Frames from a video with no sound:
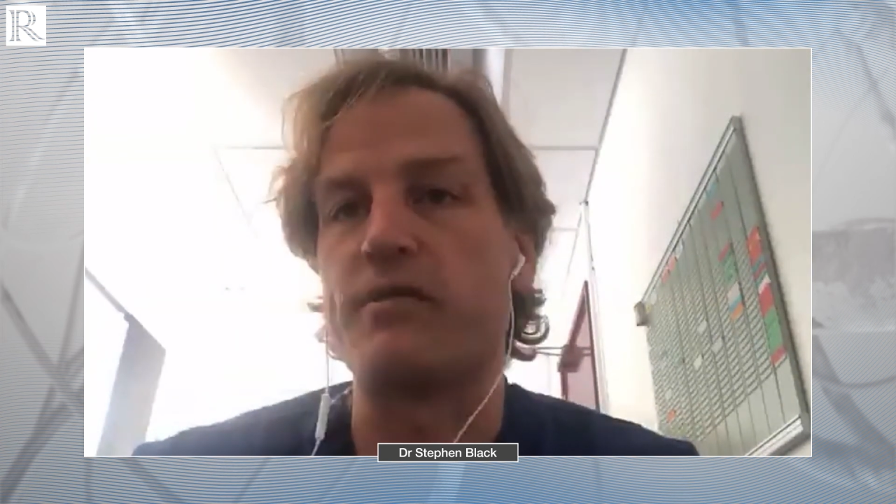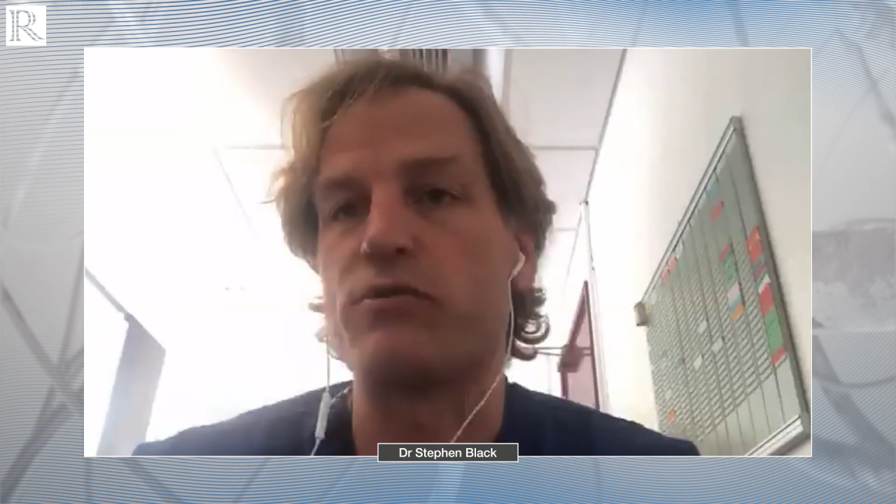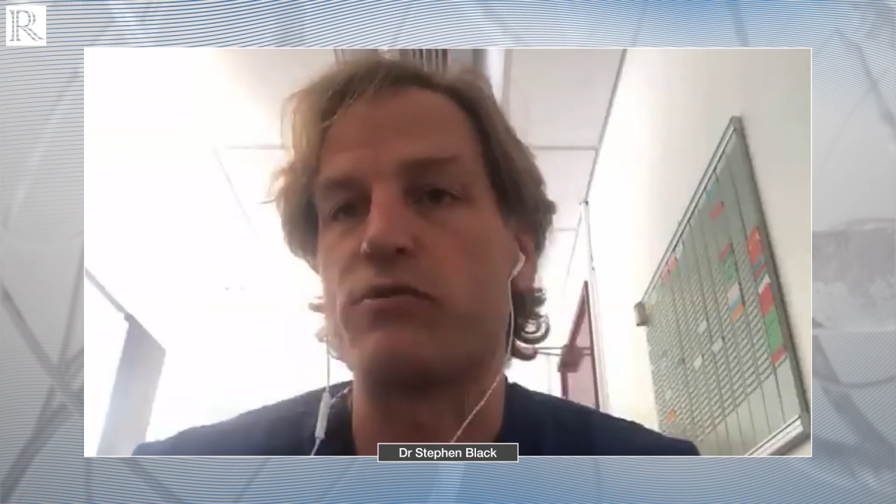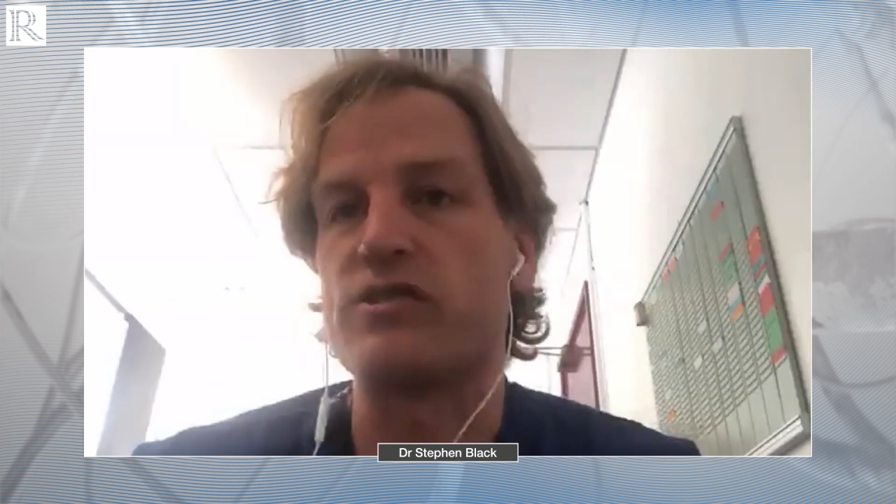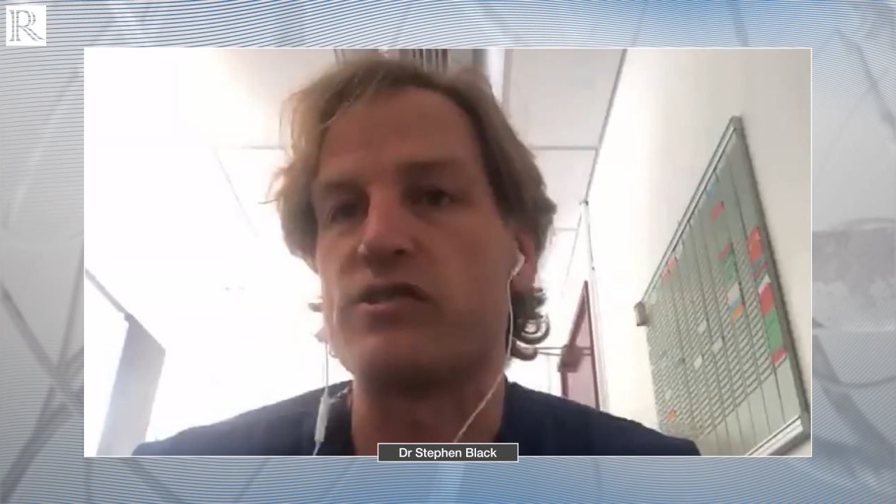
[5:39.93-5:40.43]

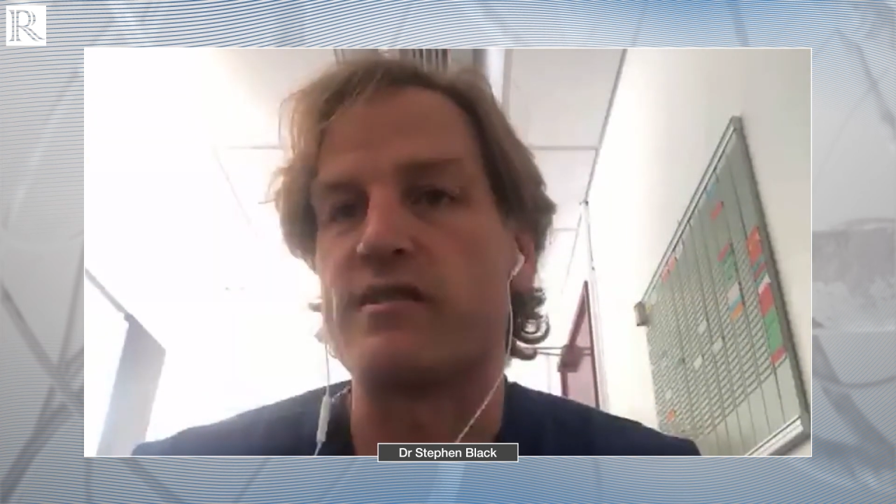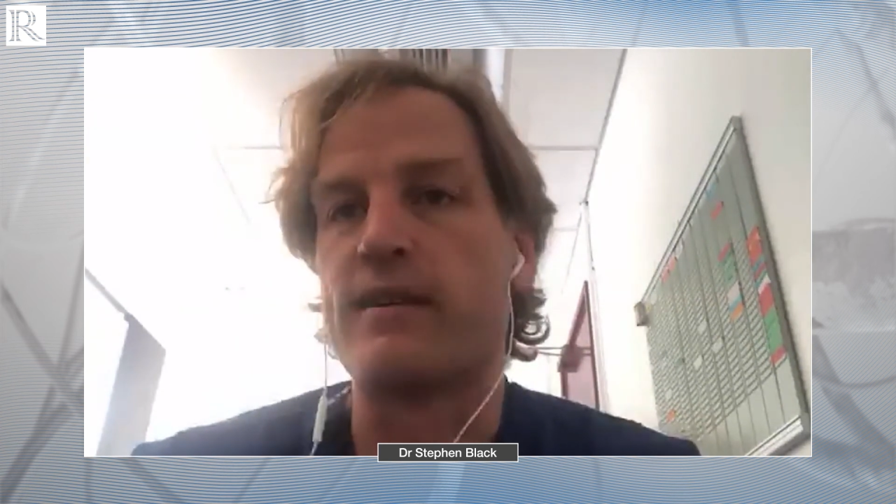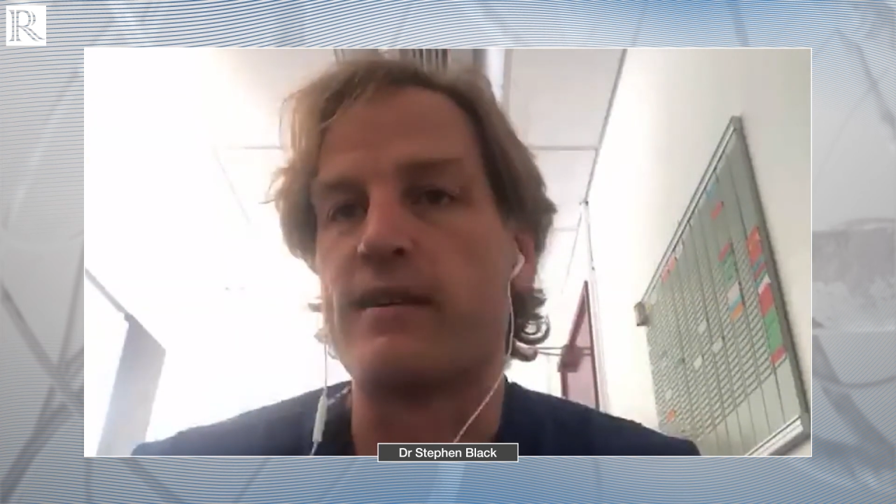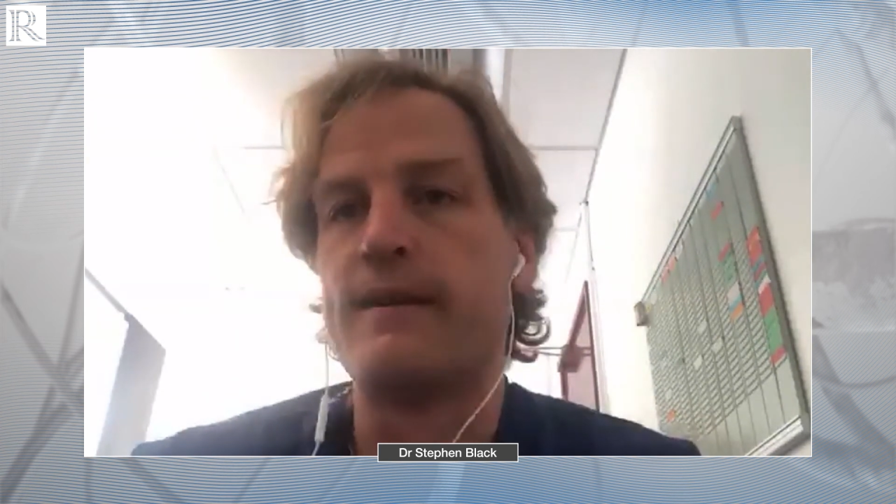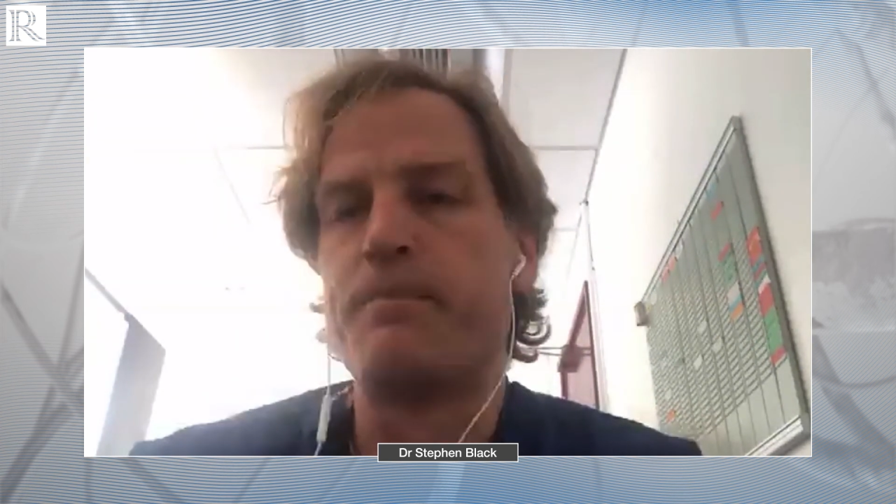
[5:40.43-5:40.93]
three of those
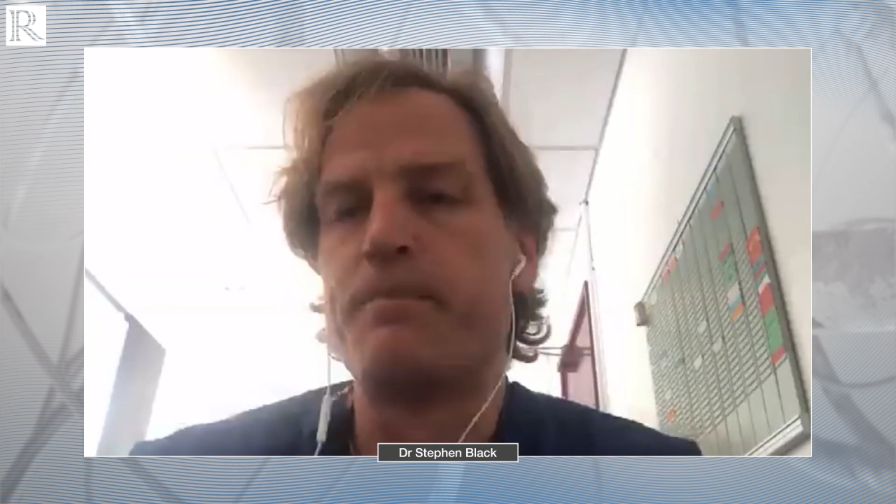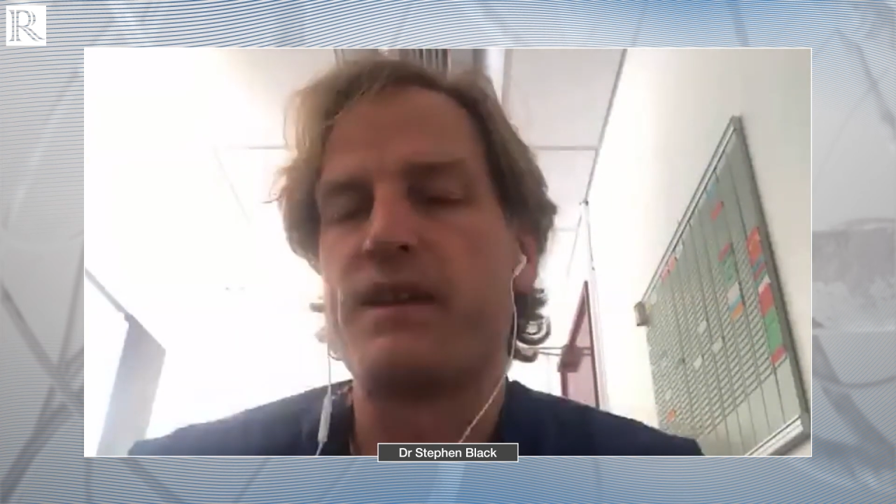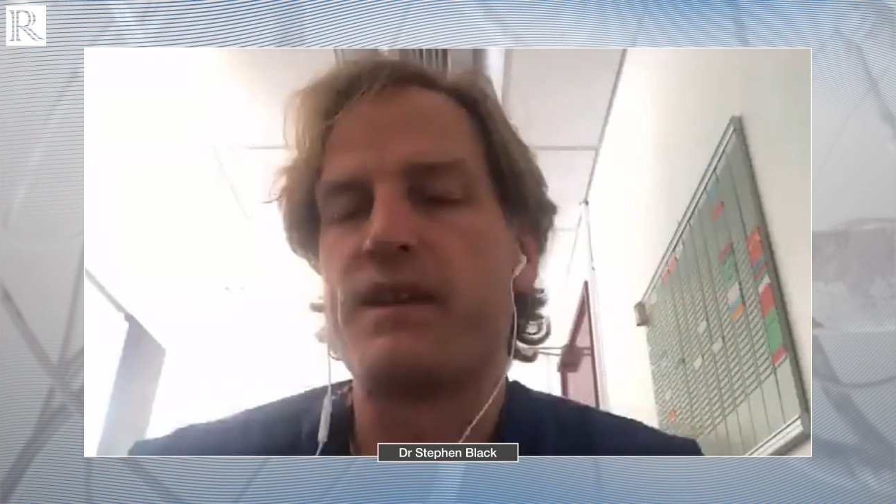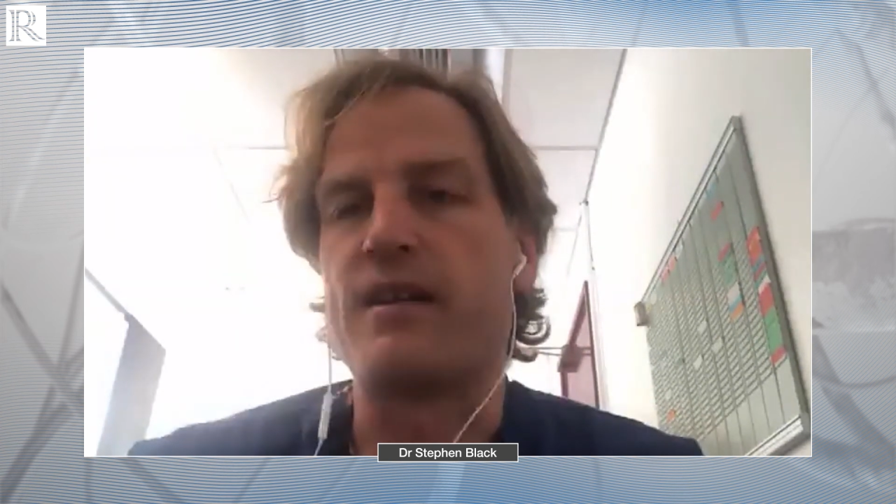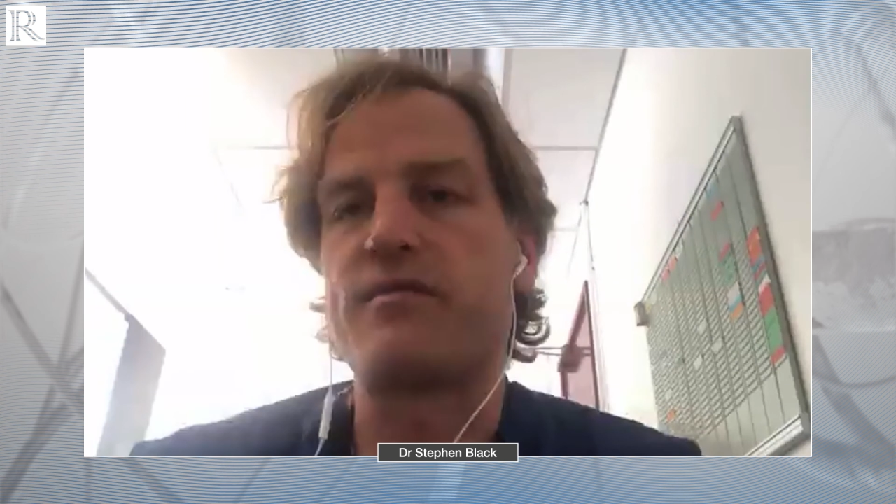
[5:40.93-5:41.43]
groups, which
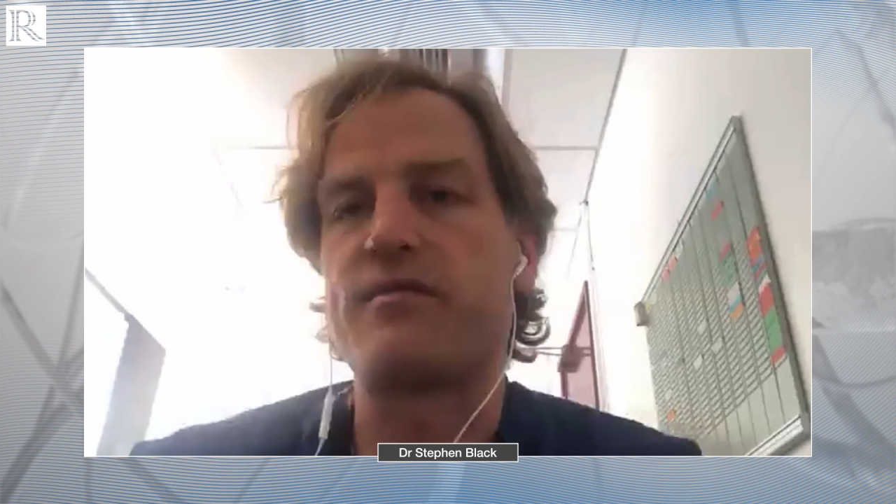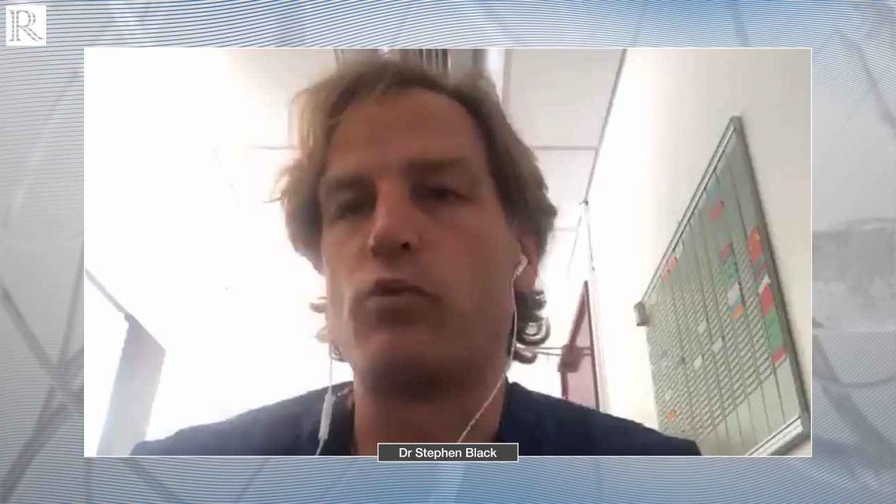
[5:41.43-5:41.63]
is